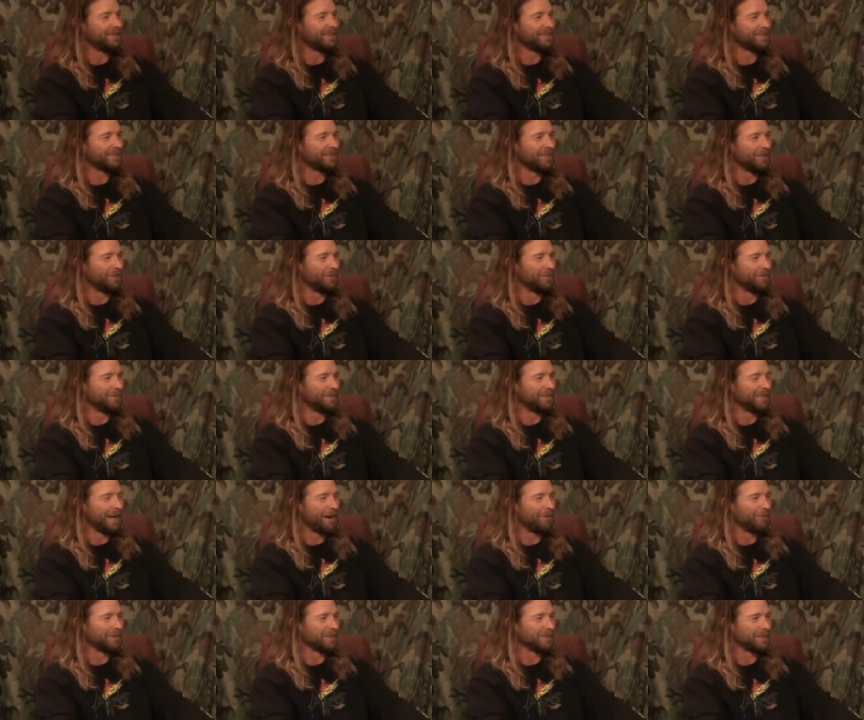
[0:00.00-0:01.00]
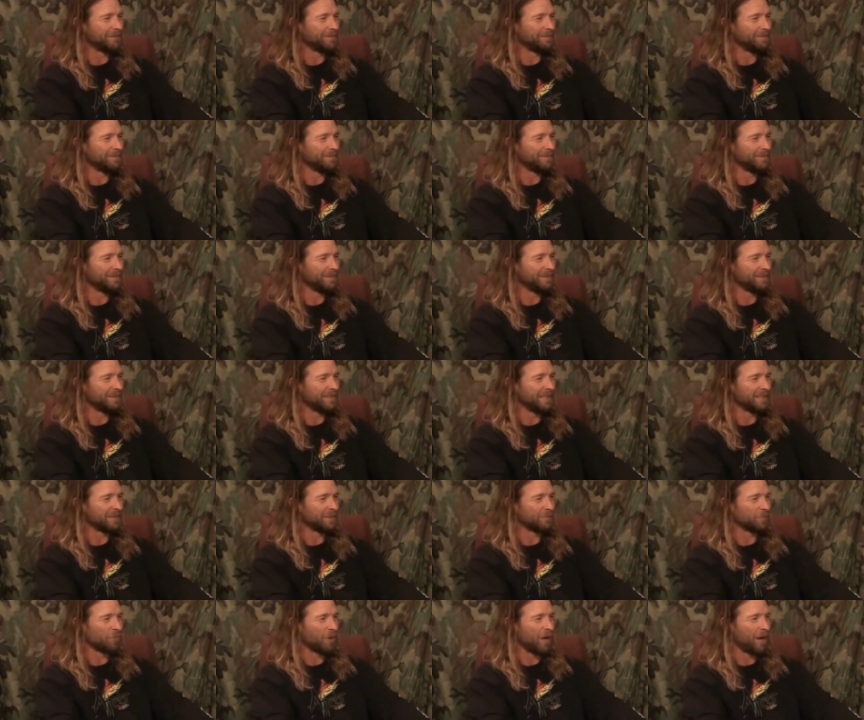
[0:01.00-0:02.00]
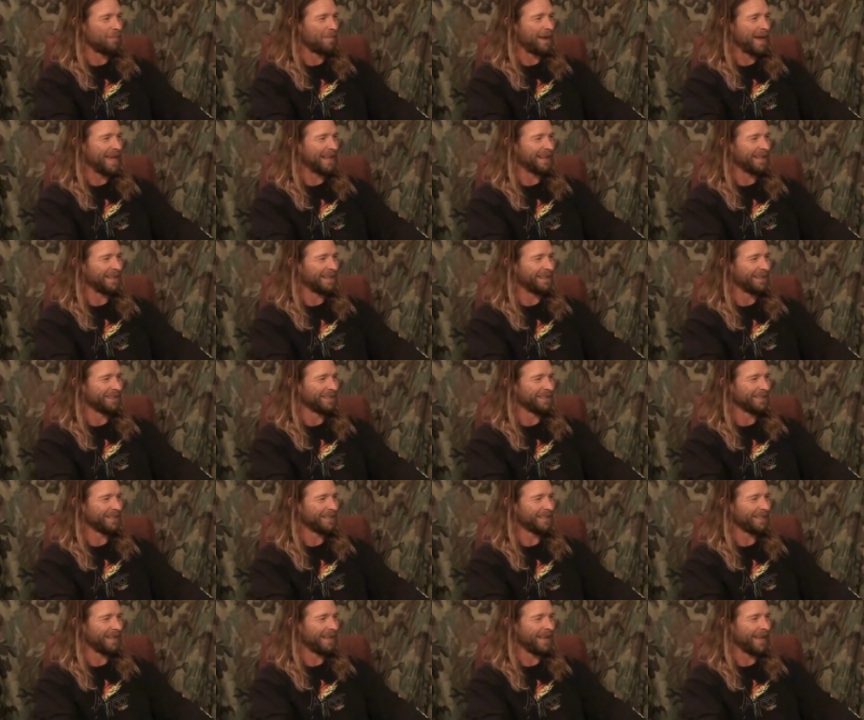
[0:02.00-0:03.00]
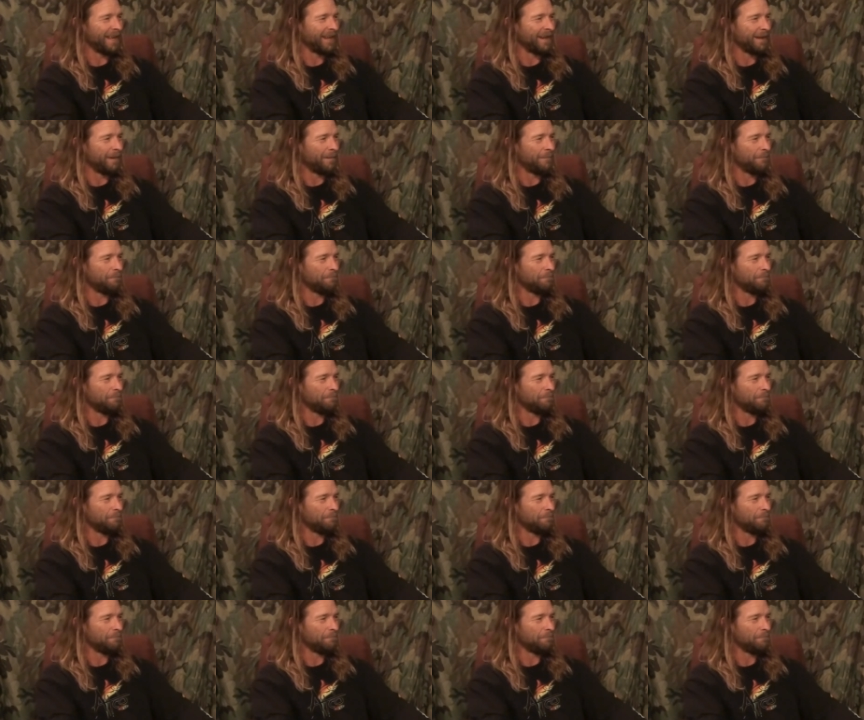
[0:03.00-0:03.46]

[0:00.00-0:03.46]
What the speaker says: So this is where I'm at here, and